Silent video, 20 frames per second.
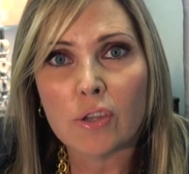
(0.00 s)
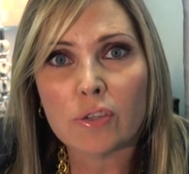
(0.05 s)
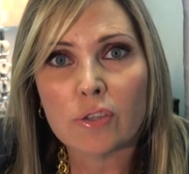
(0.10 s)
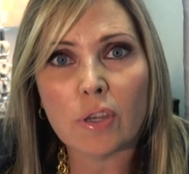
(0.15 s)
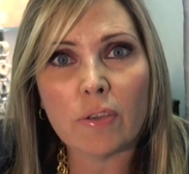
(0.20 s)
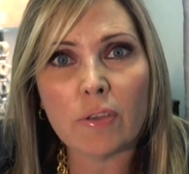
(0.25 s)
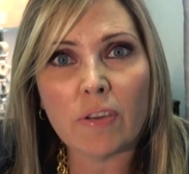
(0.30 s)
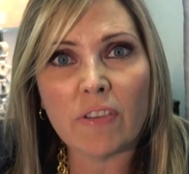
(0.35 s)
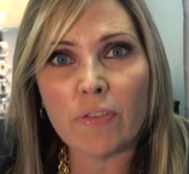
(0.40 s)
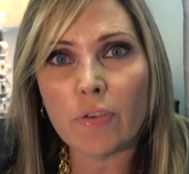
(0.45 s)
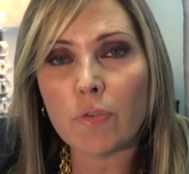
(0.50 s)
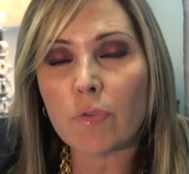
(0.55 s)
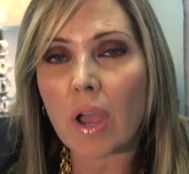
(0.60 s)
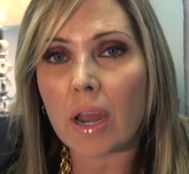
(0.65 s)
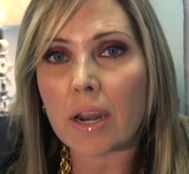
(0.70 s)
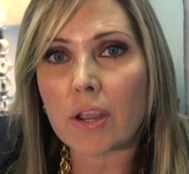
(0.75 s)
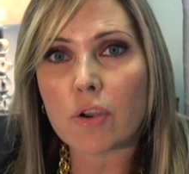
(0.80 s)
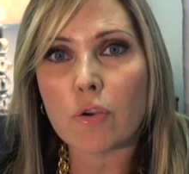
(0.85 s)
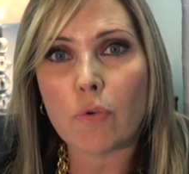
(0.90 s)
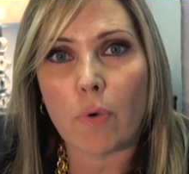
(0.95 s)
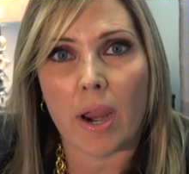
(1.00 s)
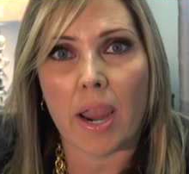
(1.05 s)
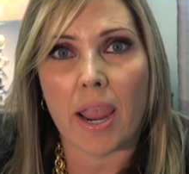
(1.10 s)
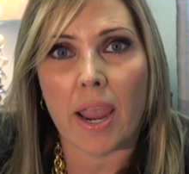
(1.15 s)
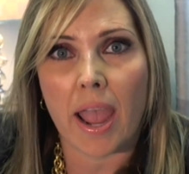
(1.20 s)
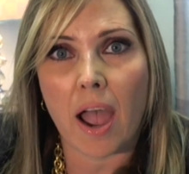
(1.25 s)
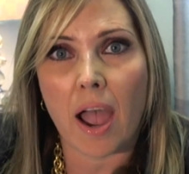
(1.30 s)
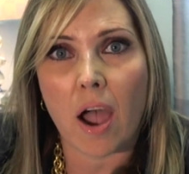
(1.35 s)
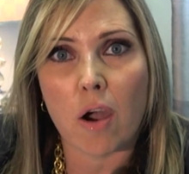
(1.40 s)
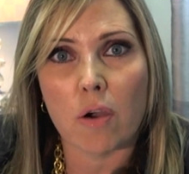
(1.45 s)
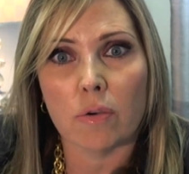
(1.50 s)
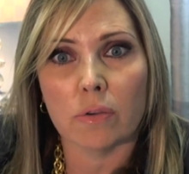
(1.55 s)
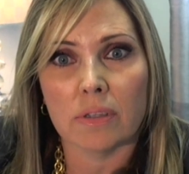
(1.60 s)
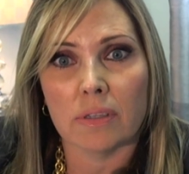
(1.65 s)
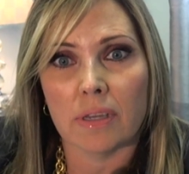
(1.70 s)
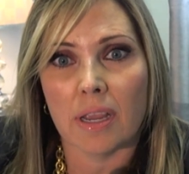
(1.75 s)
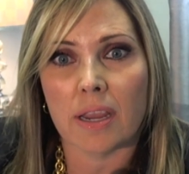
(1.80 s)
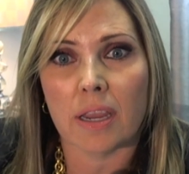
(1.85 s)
So even if you've got a great house,